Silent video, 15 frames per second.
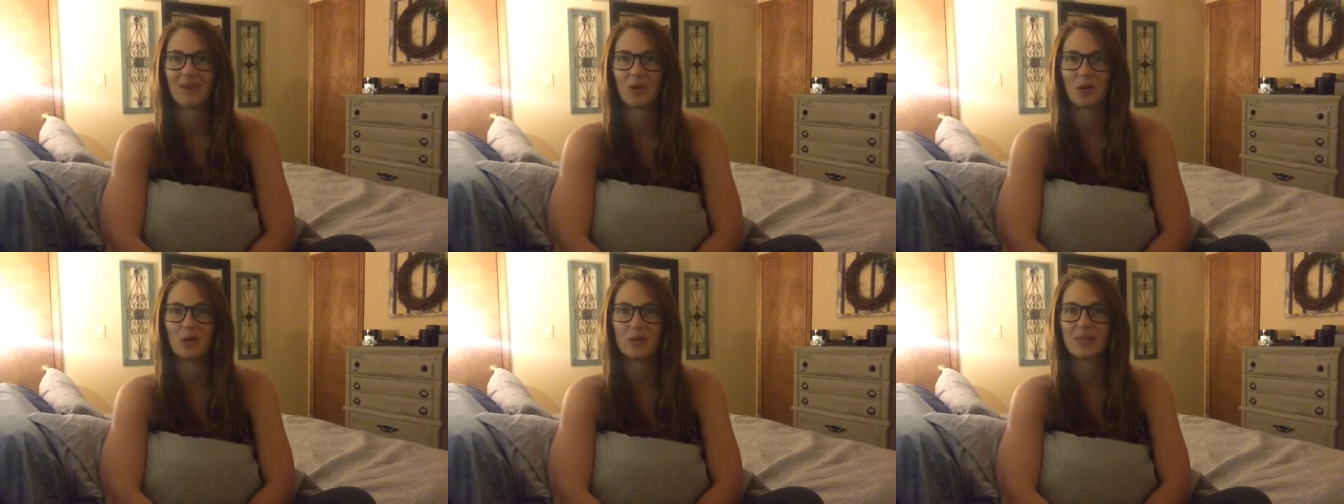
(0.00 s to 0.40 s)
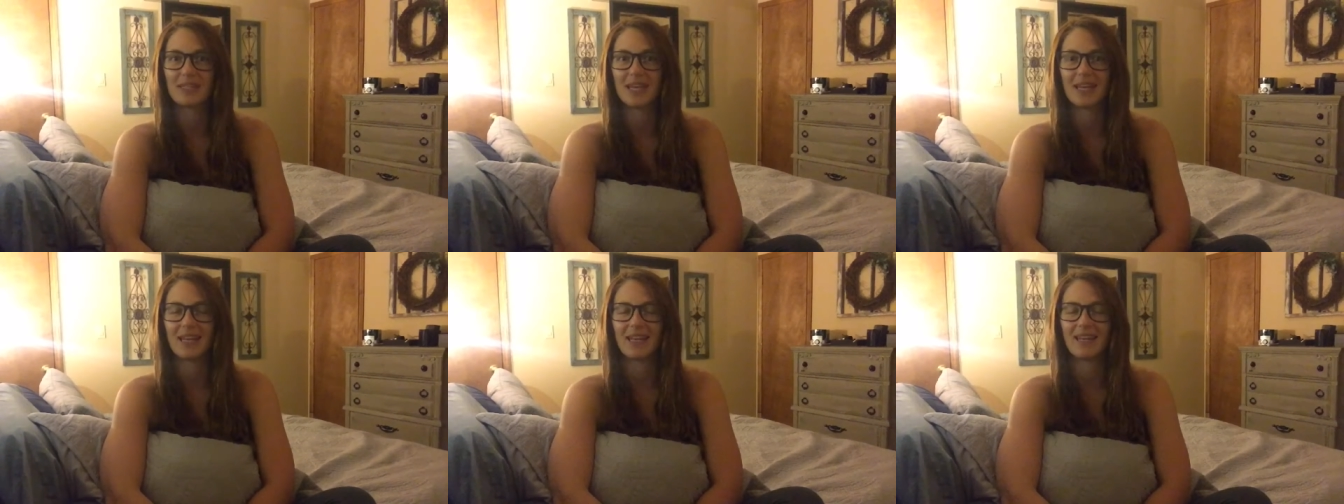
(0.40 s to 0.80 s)
goal
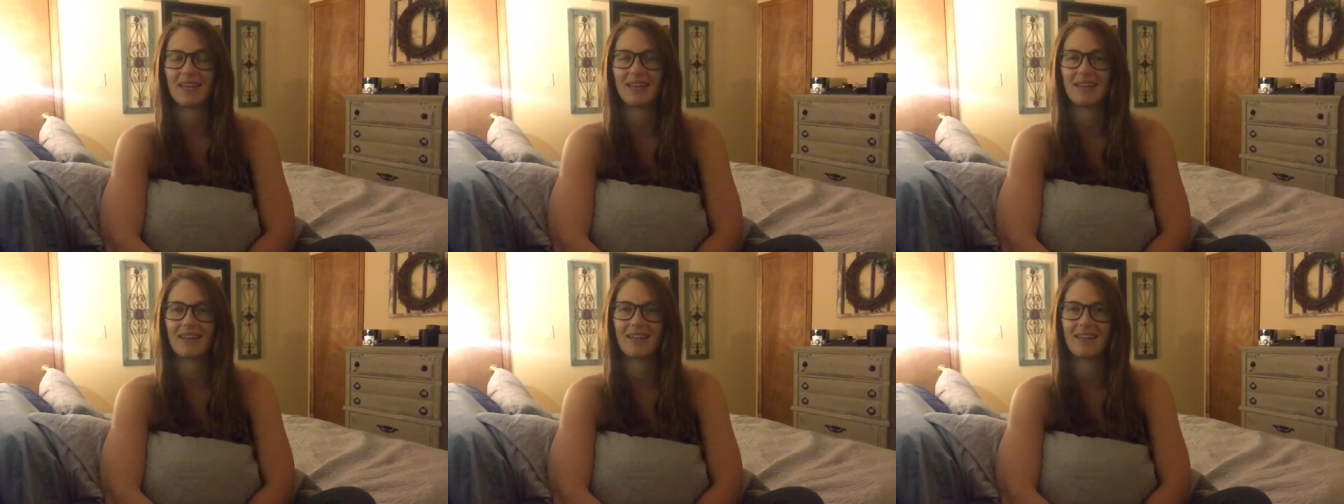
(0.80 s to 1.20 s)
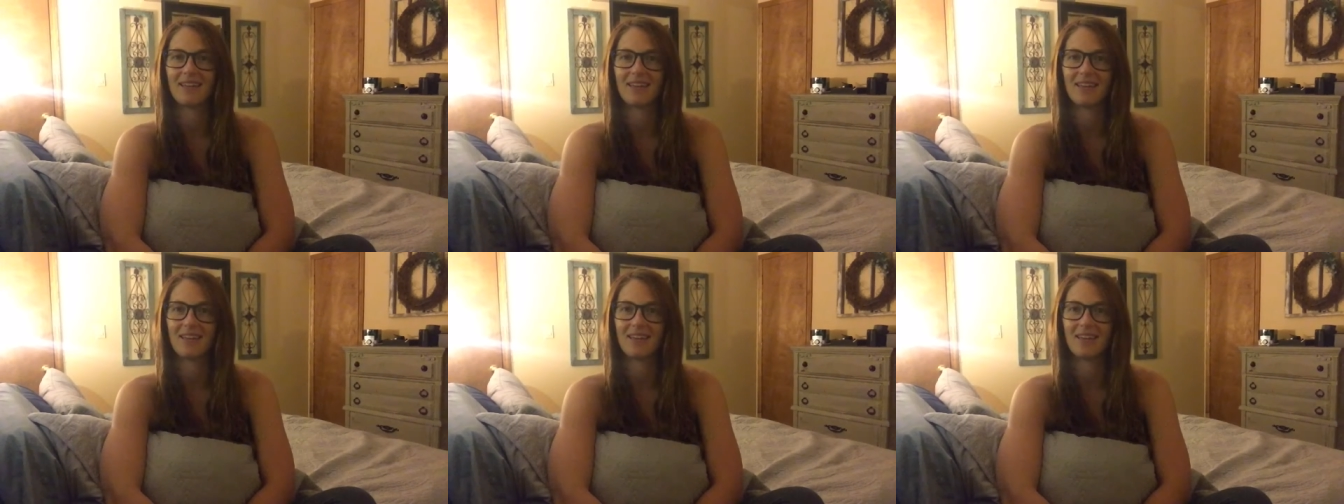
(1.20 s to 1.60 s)
setting,
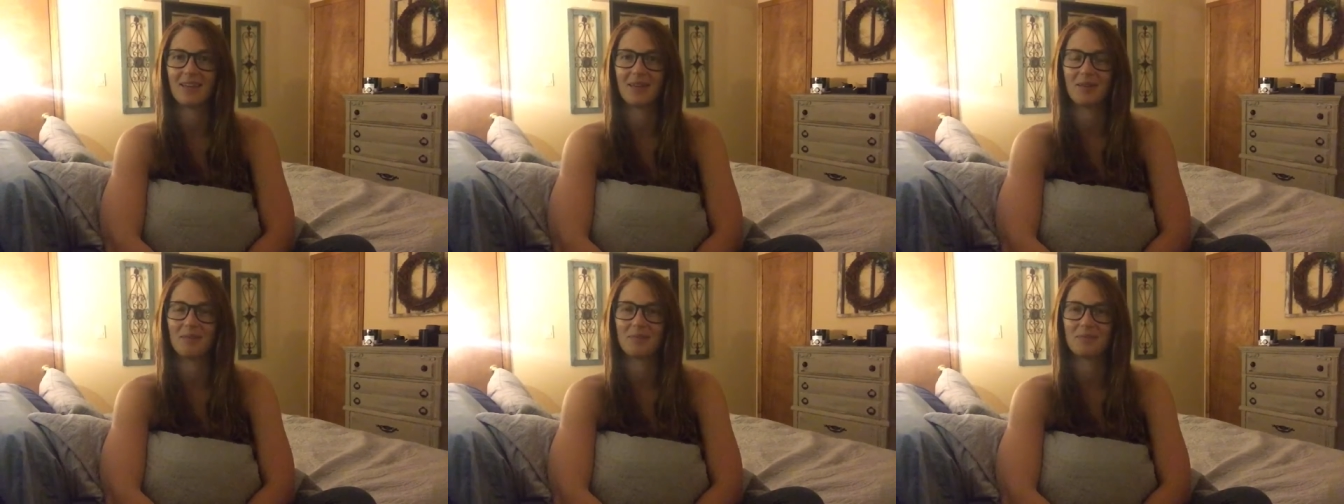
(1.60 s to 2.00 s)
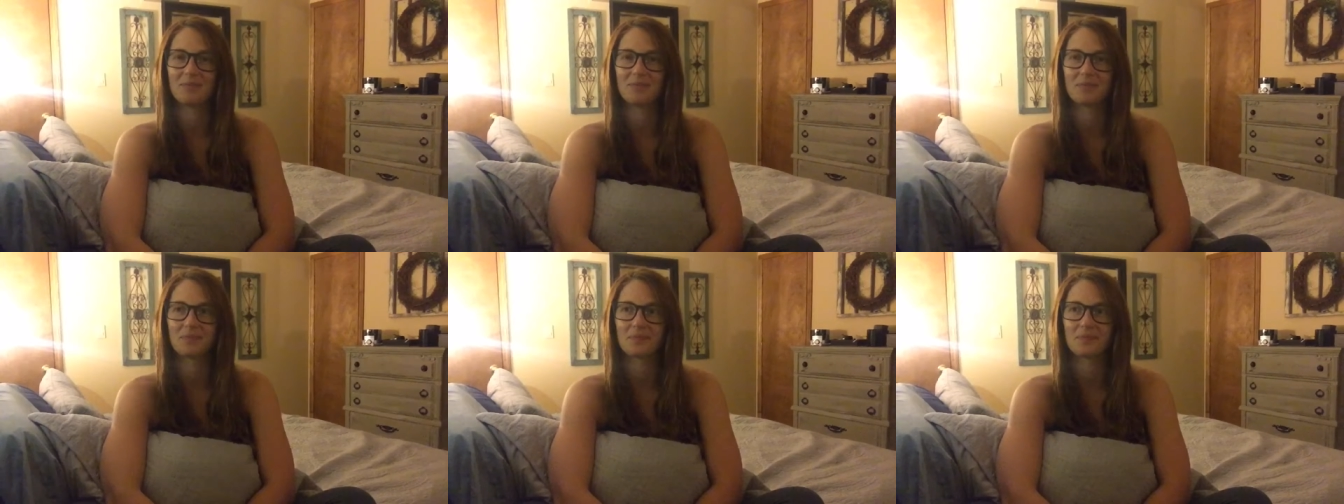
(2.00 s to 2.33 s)
um,